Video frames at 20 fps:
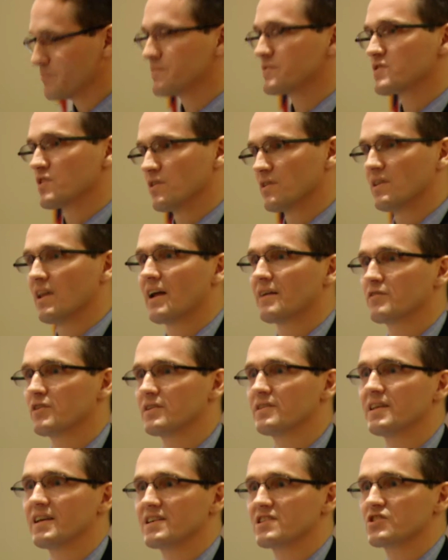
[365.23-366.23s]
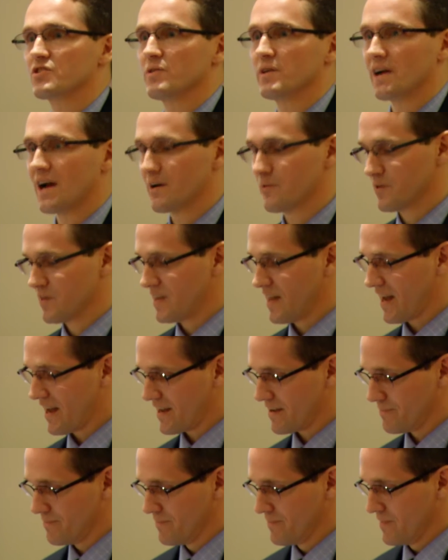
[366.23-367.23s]
So a lot of good things going on with
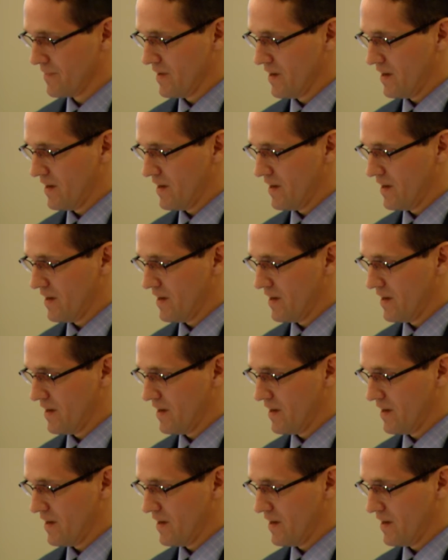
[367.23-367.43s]
that.